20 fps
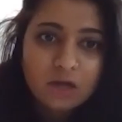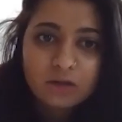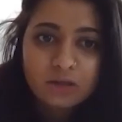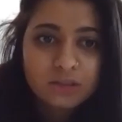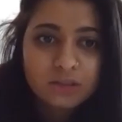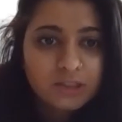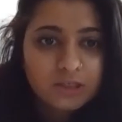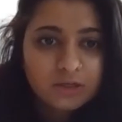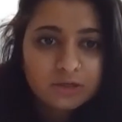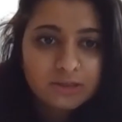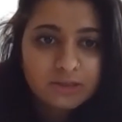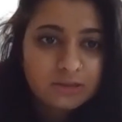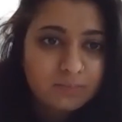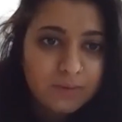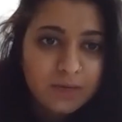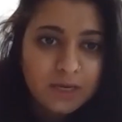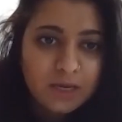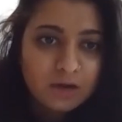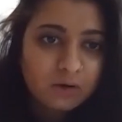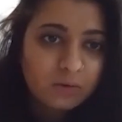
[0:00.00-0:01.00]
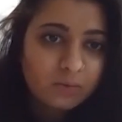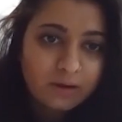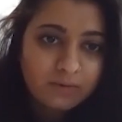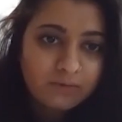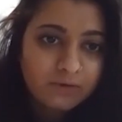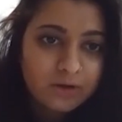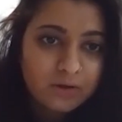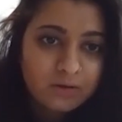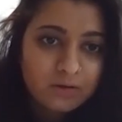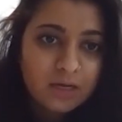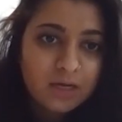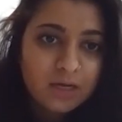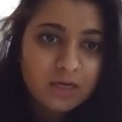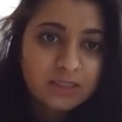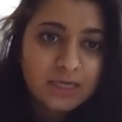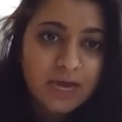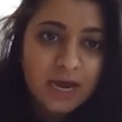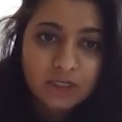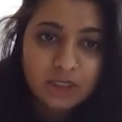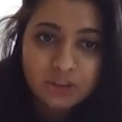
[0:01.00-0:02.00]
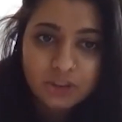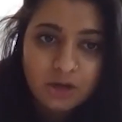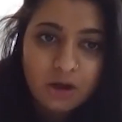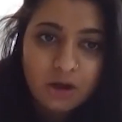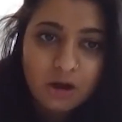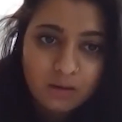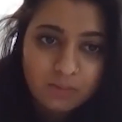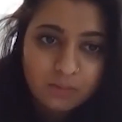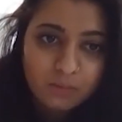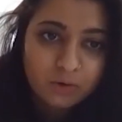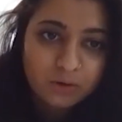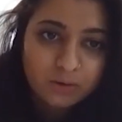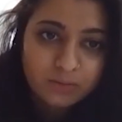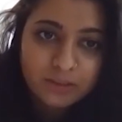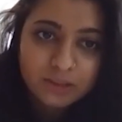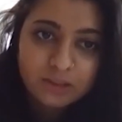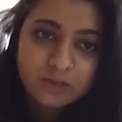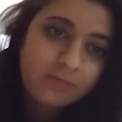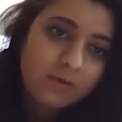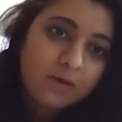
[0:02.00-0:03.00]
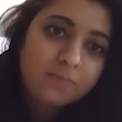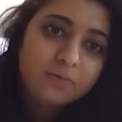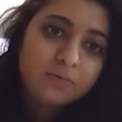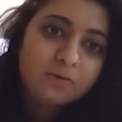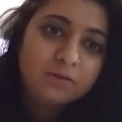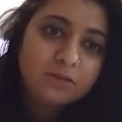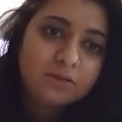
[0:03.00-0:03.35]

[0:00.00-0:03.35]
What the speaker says: Series B or whatever you need to actually onboard a bunch of people.